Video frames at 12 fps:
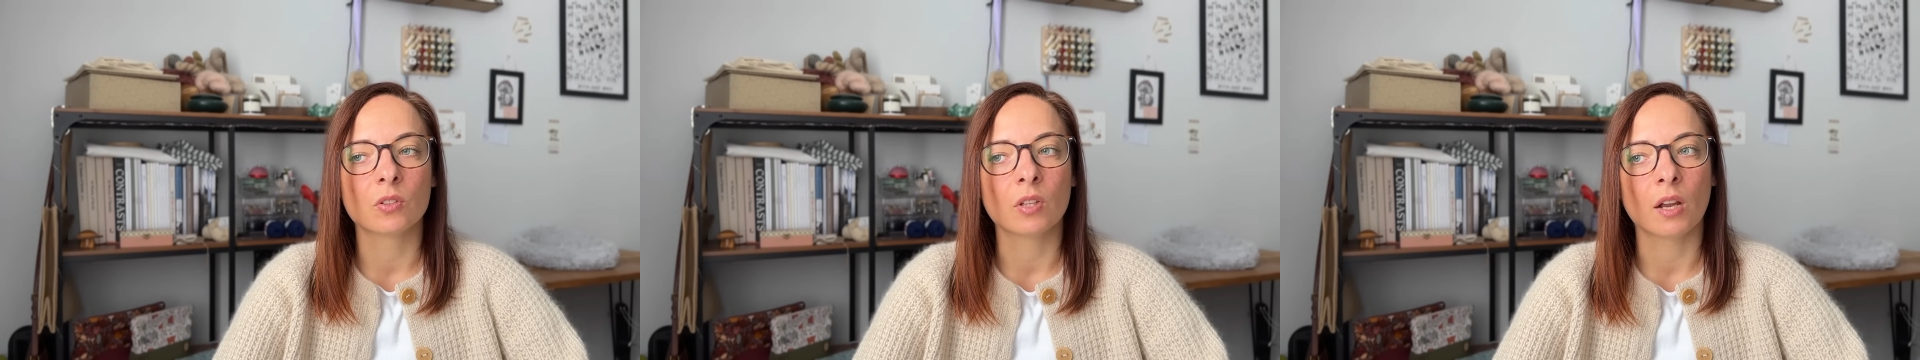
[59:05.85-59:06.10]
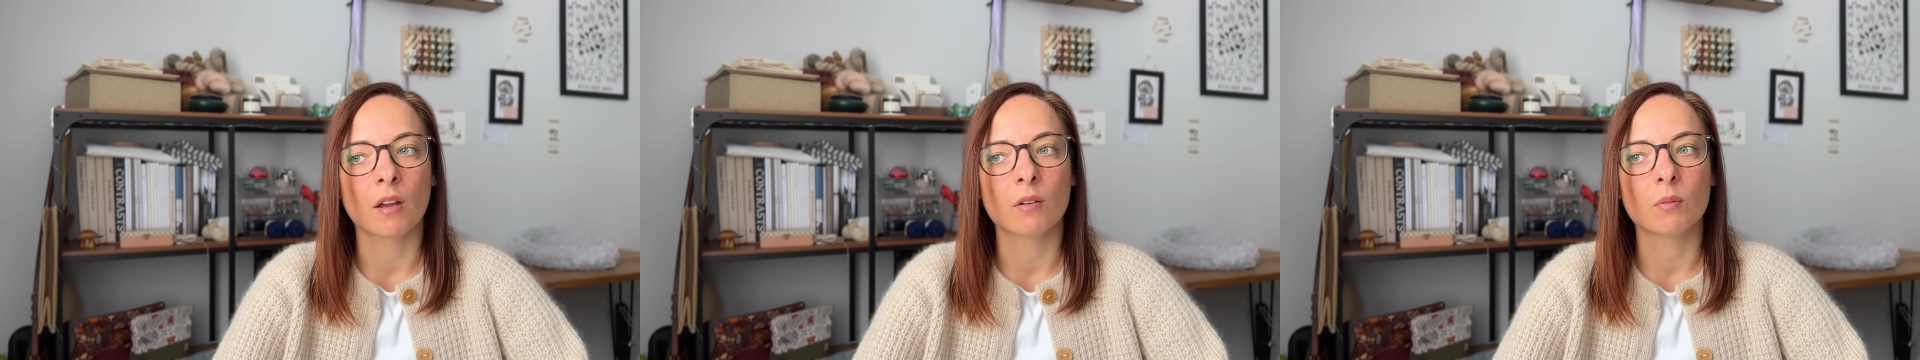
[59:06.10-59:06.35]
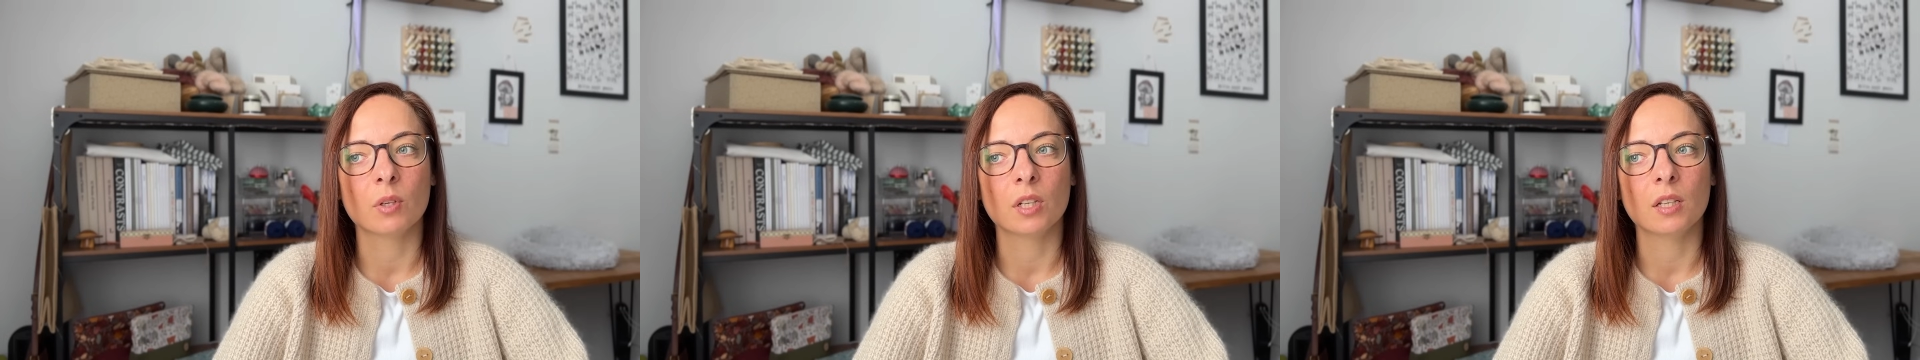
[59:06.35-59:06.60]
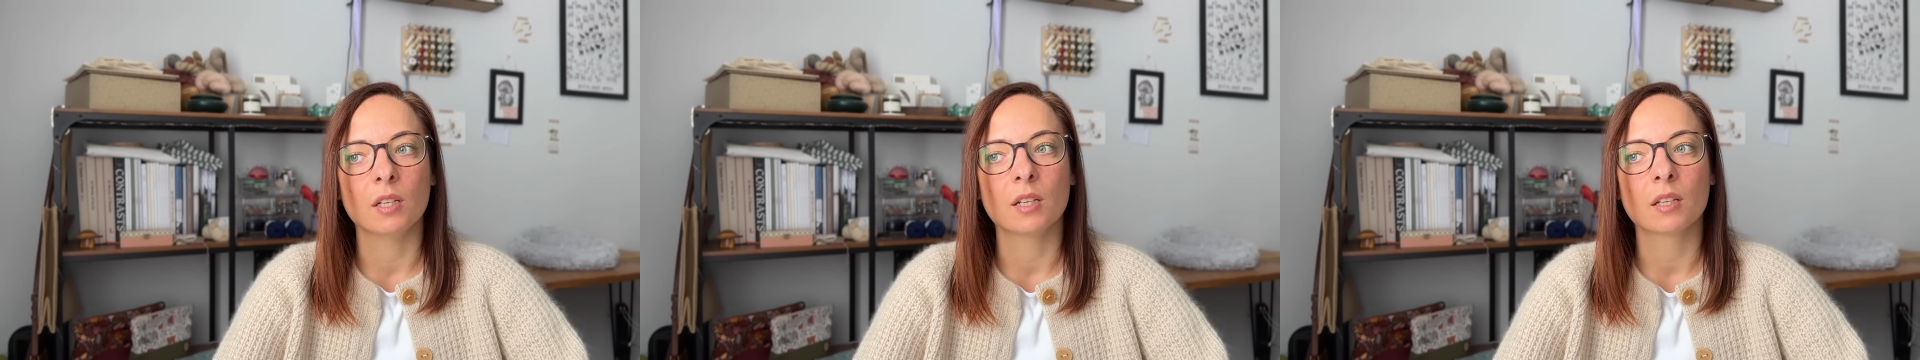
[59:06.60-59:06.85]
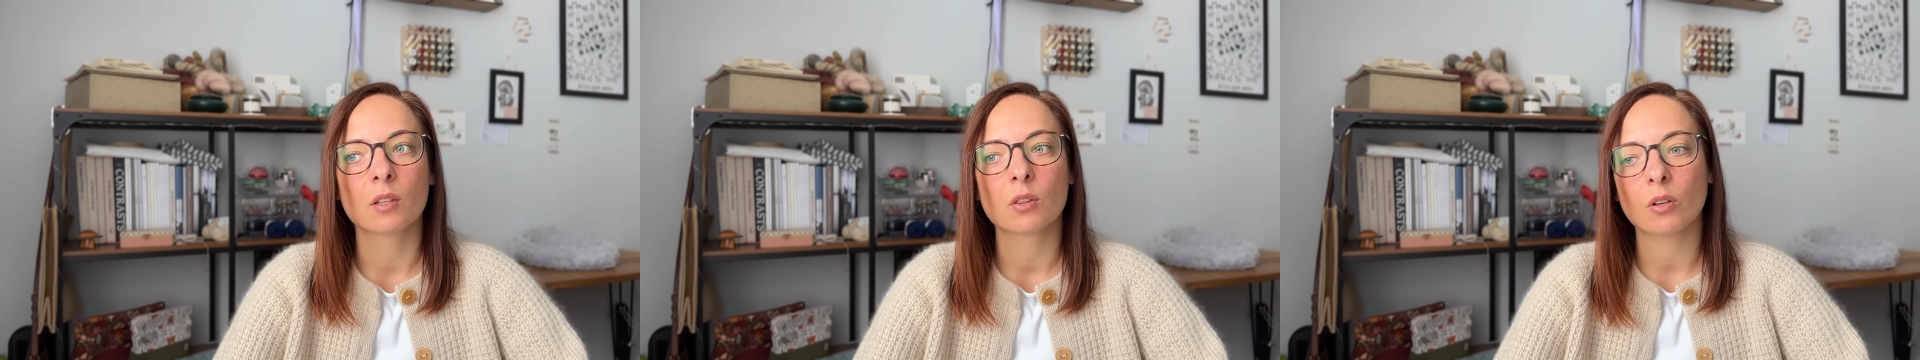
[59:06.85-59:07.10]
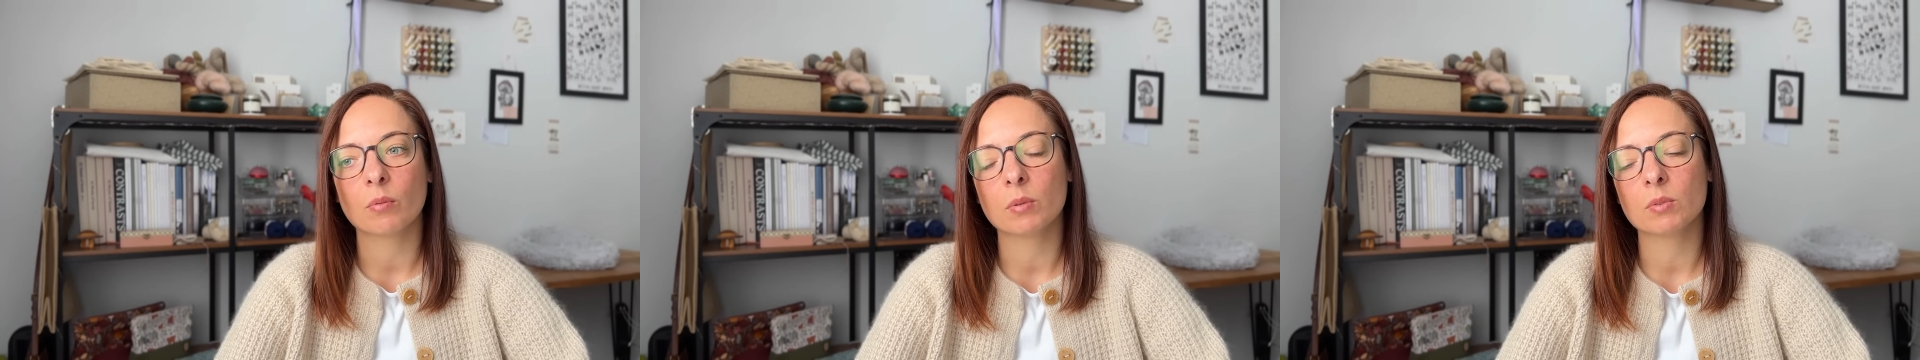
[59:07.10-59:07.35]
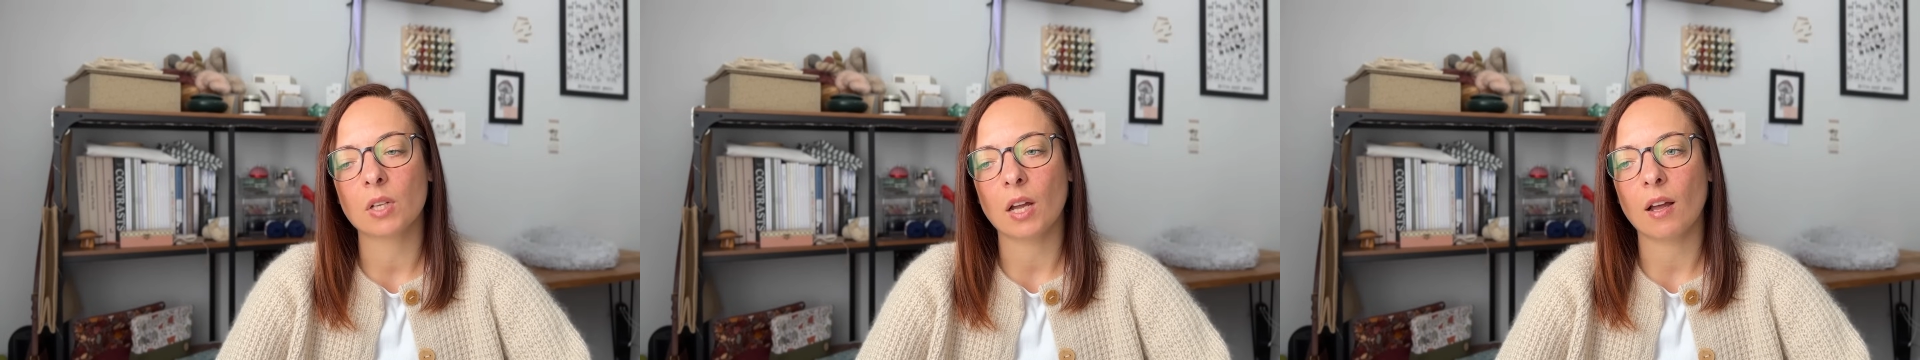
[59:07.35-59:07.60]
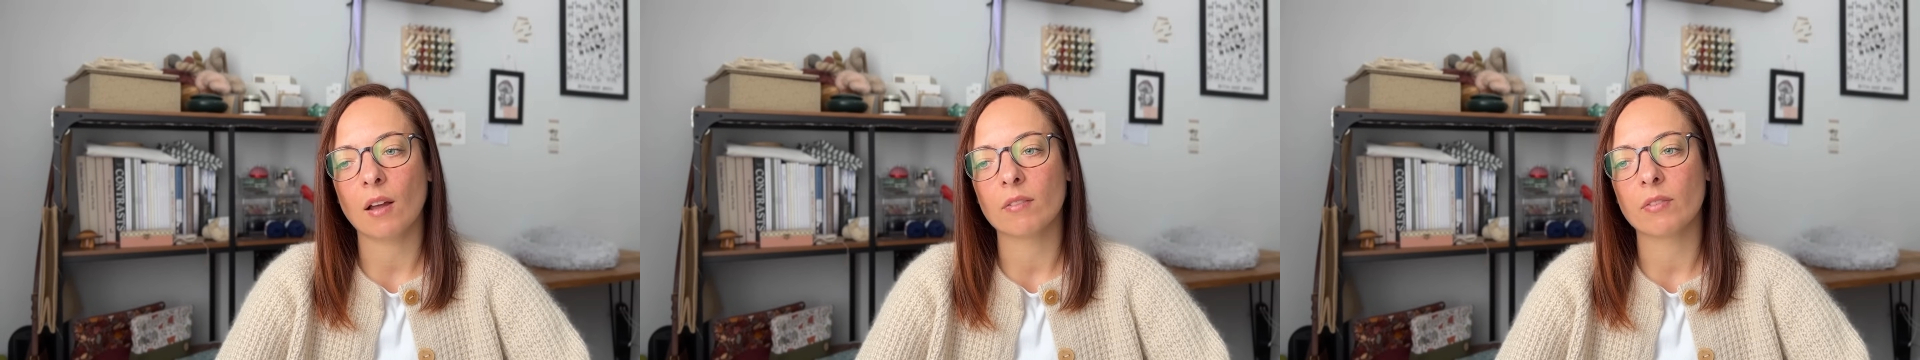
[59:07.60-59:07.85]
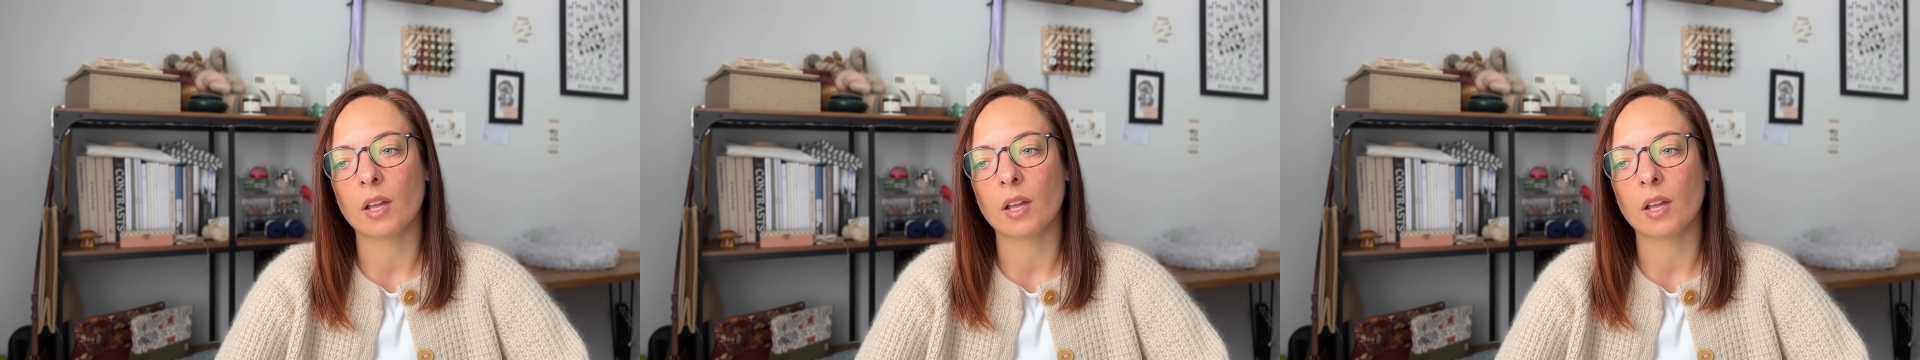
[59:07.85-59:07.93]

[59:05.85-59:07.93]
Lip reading: than we thought we would have,